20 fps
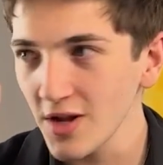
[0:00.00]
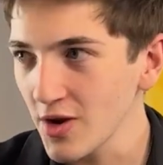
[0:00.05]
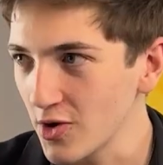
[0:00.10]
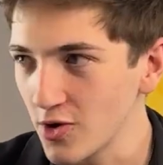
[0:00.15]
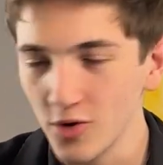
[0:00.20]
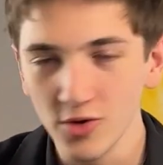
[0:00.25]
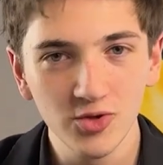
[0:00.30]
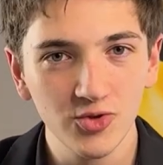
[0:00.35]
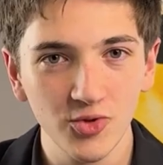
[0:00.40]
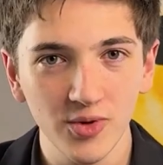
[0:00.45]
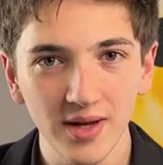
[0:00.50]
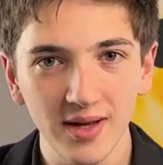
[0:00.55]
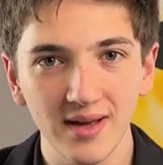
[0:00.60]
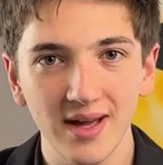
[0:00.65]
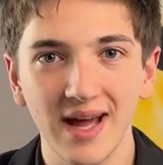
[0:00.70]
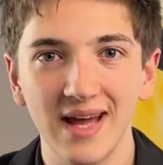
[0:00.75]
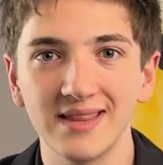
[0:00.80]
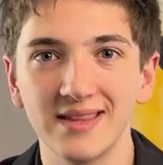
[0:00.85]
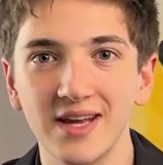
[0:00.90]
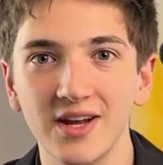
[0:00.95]
go do it
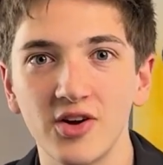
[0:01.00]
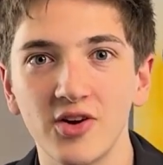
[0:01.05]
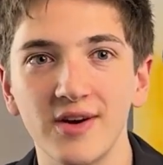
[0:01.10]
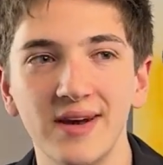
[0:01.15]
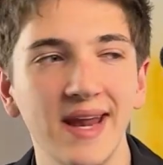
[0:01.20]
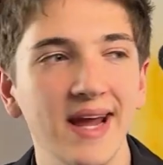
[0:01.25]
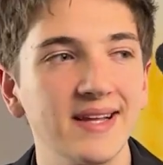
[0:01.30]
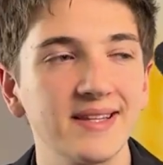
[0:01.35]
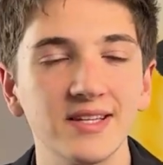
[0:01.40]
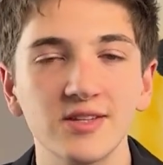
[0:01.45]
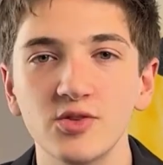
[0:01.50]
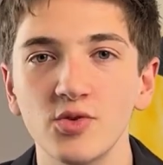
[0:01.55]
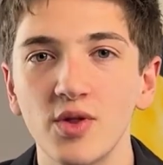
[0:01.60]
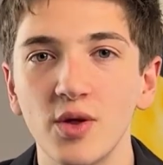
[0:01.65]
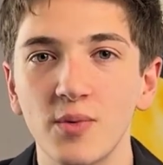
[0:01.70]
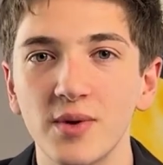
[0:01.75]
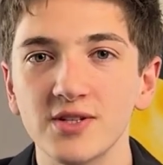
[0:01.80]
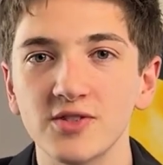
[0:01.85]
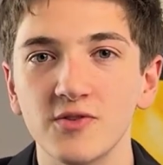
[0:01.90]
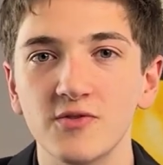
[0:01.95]
and then connect it to the
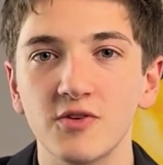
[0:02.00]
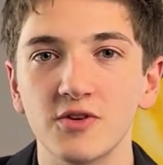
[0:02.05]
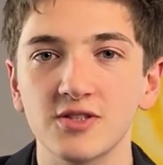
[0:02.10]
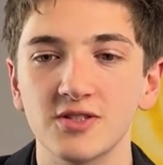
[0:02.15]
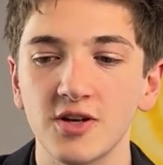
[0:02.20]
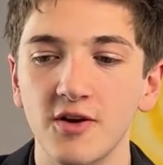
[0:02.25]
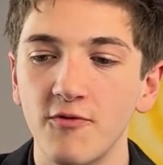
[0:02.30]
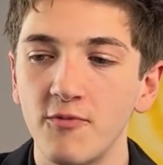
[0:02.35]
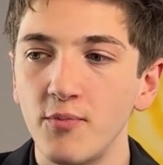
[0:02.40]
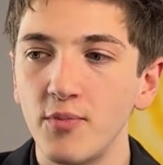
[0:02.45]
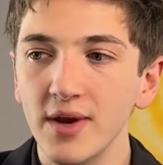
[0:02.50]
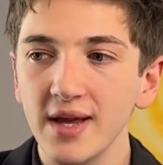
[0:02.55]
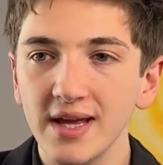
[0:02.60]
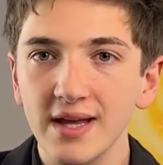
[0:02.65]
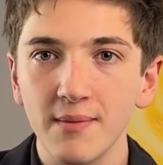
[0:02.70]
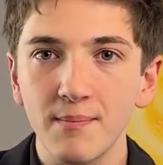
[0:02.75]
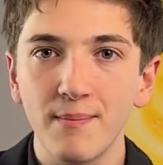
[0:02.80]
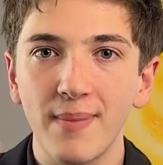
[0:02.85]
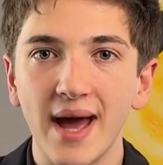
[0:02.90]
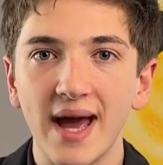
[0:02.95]
rest of yourself. Bring
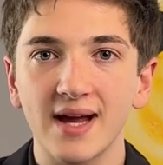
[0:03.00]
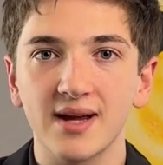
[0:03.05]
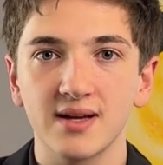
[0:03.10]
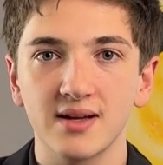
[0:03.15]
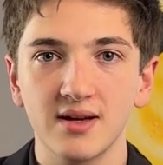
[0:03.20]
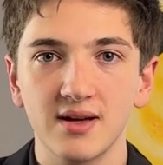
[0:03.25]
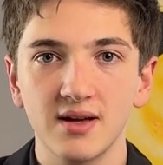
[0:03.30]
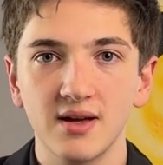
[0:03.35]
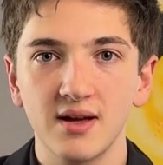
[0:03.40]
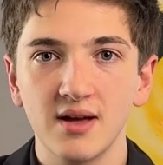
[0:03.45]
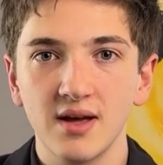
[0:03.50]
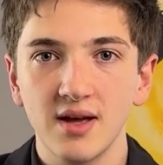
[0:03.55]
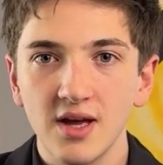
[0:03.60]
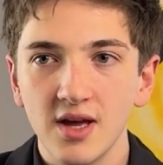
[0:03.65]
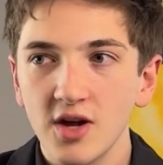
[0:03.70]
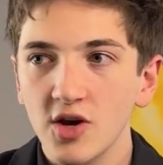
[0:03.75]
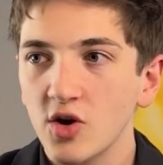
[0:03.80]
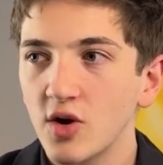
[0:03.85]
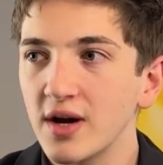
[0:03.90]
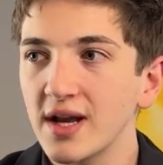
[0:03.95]
it back.
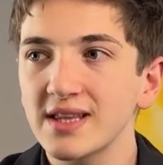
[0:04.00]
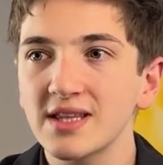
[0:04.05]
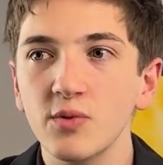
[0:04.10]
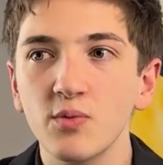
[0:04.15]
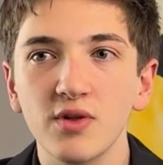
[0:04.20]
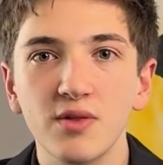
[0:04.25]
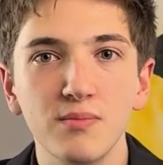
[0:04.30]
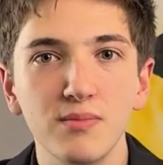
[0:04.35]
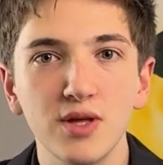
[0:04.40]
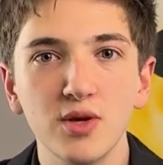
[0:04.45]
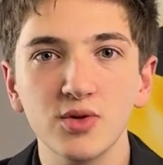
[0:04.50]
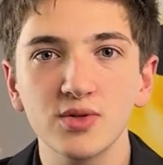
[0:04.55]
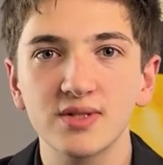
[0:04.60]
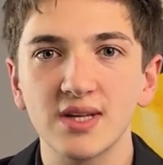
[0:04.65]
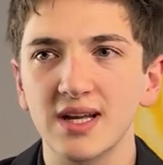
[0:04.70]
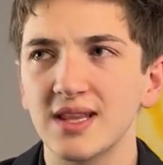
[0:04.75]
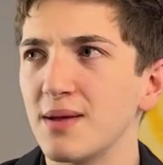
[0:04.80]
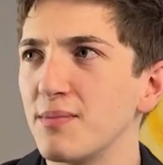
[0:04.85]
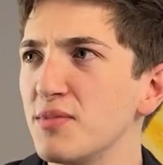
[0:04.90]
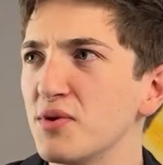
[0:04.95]
Connect it with
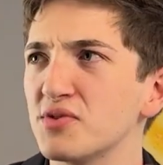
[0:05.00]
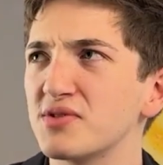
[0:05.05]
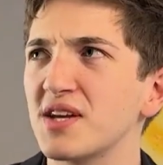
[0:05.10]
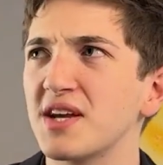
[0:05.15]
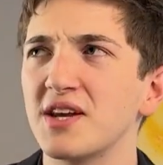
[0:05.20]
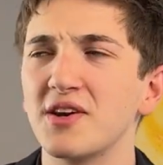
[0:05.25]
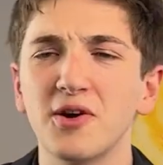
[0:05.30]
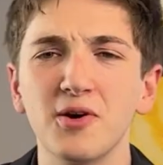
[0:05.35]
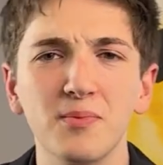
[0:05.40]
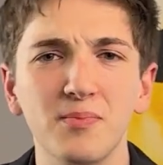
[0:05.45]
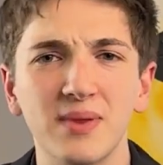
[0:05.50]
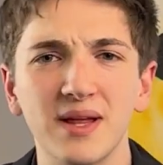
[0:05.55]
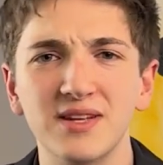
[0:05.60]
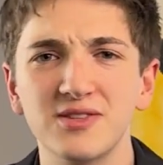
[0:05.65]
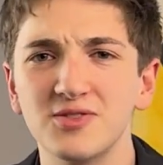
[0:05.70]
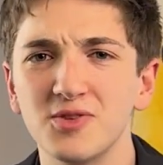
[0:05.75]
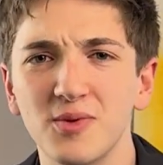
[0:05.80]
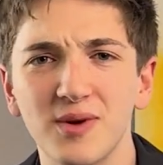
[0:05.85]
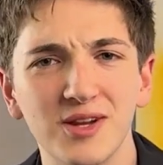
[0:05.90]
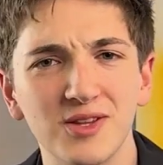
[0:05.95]
music, the music in
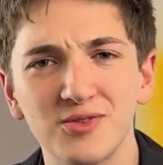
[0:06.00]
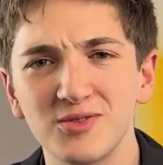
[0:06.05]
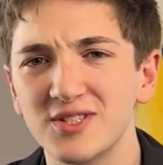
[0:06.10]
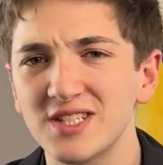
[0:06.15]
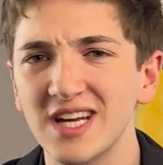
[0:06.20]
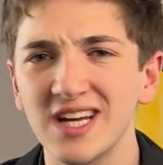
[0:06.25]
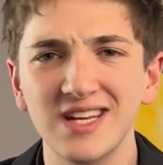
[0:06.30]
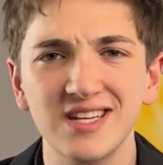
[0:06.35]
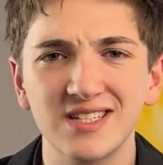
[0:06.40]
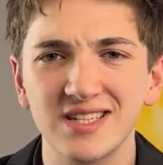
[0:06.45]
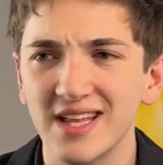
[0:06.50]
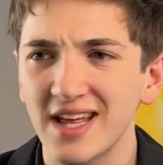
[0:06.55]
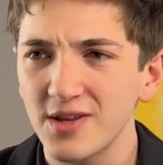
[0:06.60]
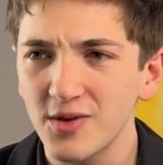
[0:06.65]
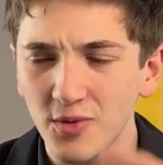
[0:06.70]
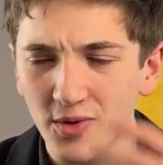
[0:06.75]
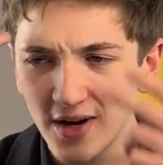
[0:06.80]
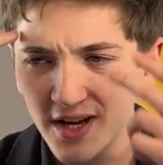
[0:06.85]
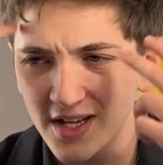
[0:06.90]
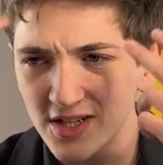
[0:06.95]
airplanes. You wanted to change that. You
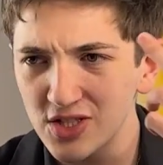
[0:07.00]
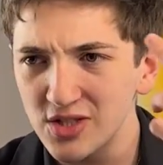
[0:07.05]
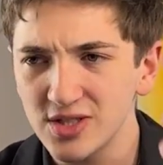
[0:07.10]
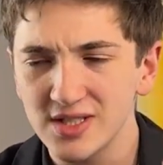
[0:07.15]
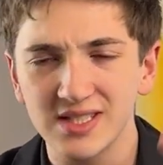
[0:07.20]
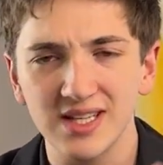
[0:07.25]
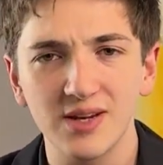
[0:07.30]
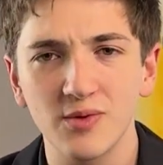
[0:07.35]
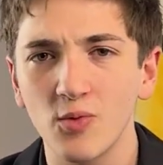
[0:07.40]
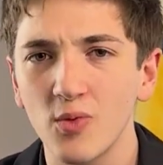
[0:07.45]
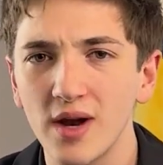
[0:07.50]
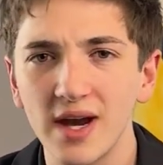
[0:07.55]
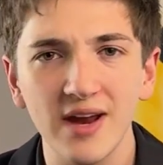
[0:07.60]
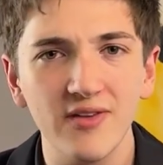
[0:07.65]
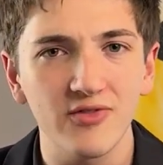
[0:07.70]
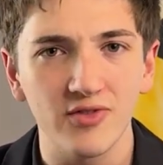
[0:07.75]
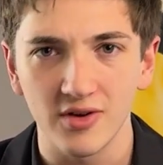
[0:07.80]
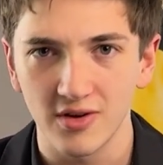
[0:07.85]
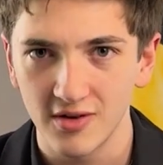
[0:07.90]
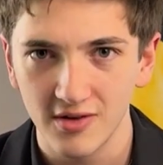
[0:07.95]
were interested,
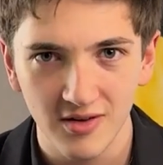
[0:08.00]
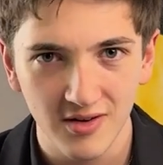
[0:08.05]
whatever.